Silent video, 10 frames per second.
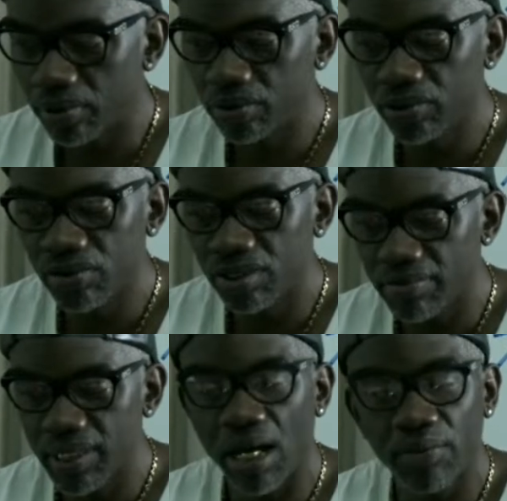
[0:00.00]
You know
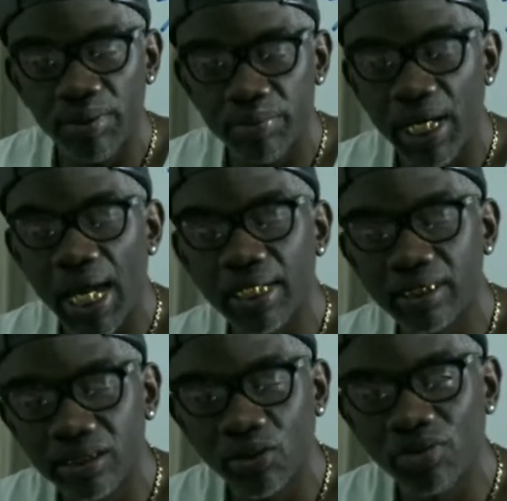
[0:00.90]
sometimes we be hot.
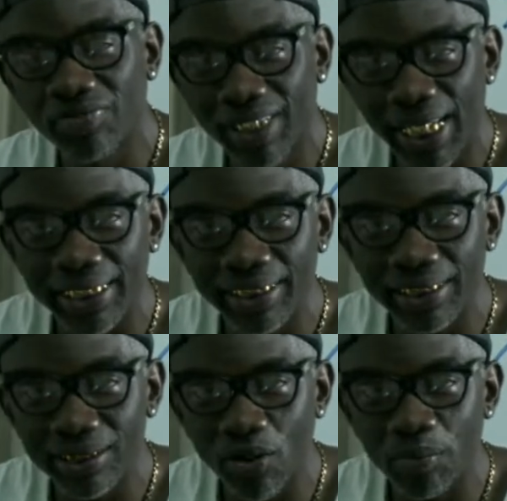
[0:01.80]
The
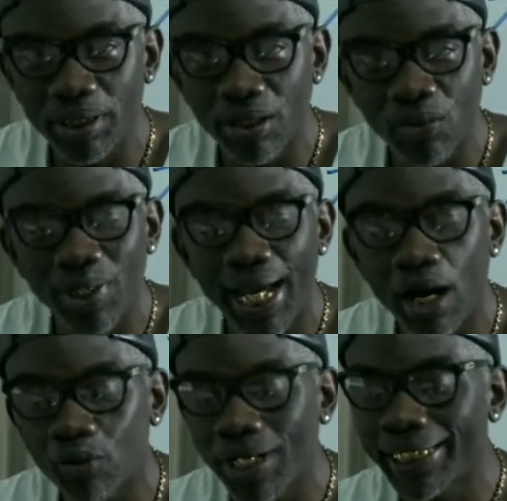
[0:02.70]
notifications don't be going
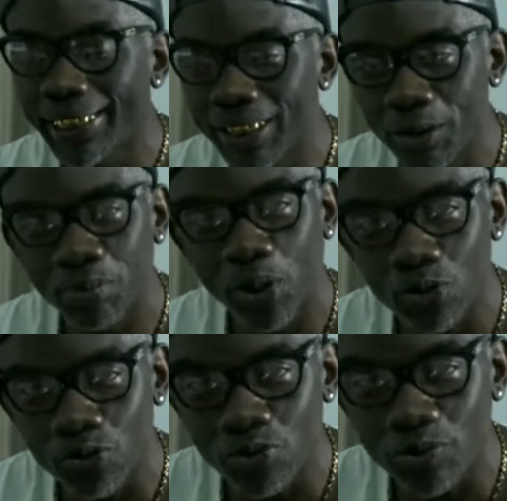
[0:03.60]
out like they
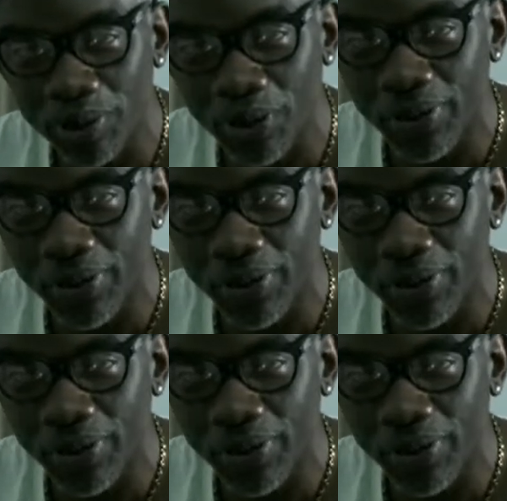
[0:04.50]
supposed to and all